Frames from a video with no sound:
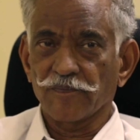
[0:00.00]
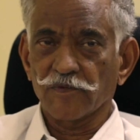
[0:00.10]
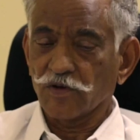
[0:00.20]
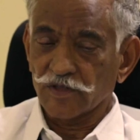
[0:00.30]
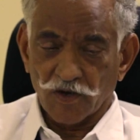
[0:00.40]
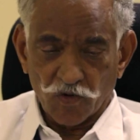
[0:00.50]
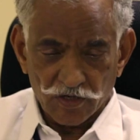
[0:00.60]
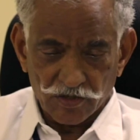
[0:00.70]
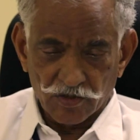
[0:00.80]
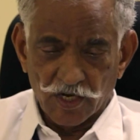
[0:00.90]
No, they
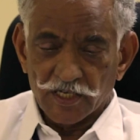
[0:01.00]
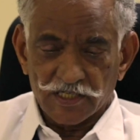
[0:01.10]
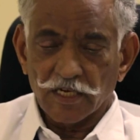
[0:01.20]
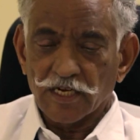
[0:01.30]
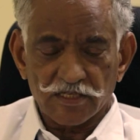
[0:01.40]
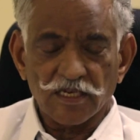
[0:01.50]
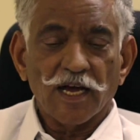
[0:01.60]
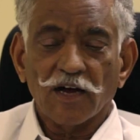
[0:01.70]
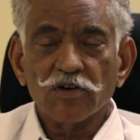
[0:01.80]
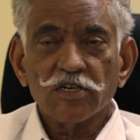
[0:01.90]
want to say, listen,
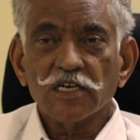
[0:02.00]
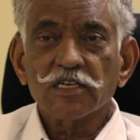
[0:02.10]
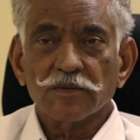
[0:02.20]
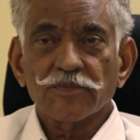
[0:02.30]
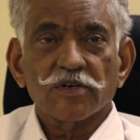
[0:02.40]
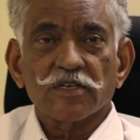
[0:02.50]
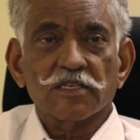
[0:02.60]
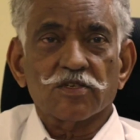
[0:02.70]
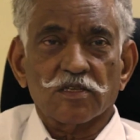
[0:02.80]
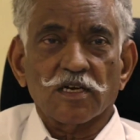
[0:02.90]
I want to contribute
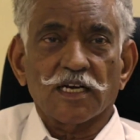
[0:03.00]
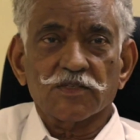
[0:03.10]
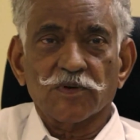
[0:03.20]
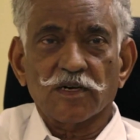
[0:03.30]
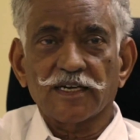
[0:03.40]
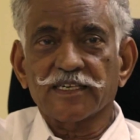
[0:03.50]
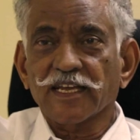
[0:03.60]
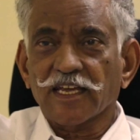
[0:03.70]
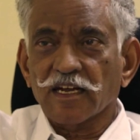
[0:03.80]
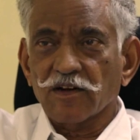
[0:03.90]
this to the hospital. I'll
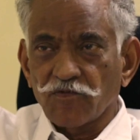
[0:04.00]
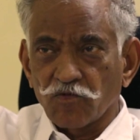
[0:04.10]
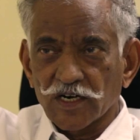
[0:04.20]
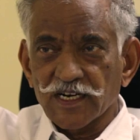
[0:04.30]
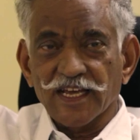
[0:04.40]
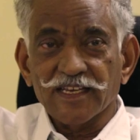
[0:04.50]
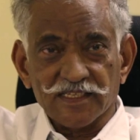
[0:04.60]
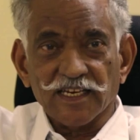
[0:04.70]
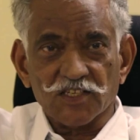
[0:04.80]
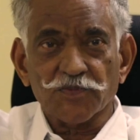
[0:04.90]
take care of 1
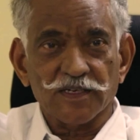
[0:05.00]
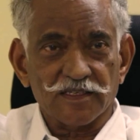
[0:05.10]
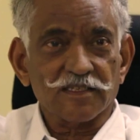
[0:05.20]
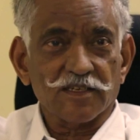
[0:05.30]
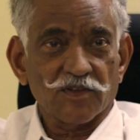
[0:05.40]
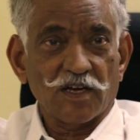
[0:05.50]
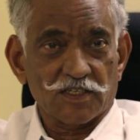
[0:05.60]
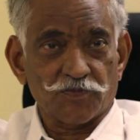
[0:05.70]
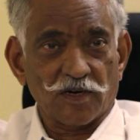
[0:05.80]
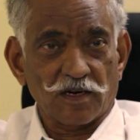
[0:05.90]
day's expenses of the
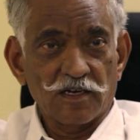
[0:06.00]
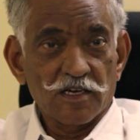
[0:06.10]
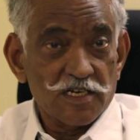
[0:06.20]
hospital.